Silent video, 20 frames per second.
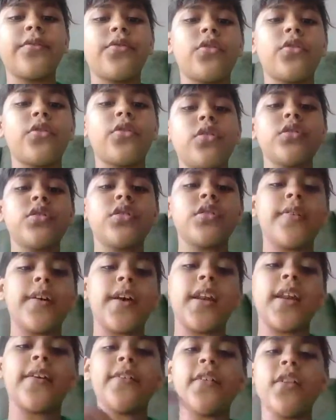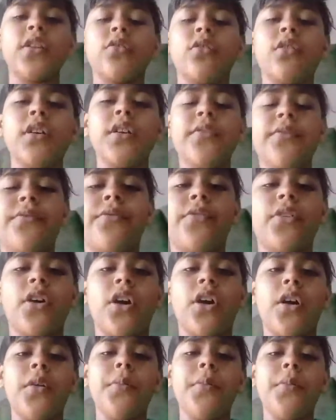phone, so when I will go in
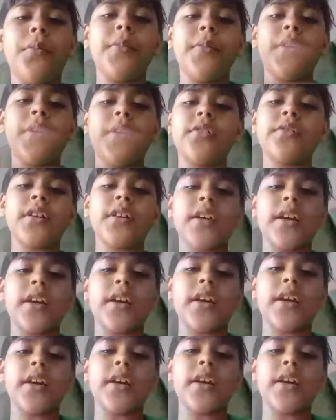form, it will get